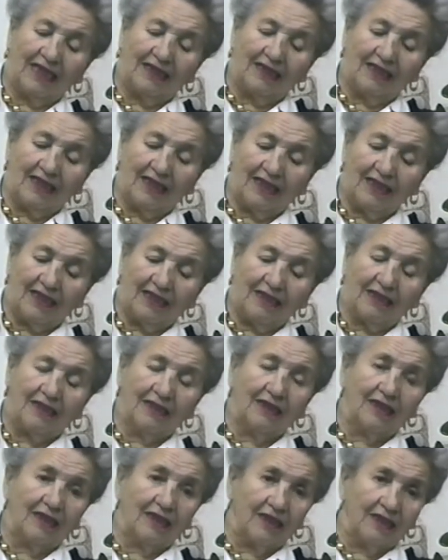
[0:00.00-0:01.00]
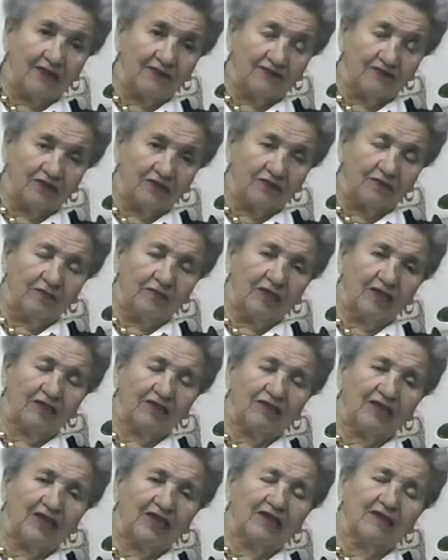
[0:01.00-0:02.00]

And then after a month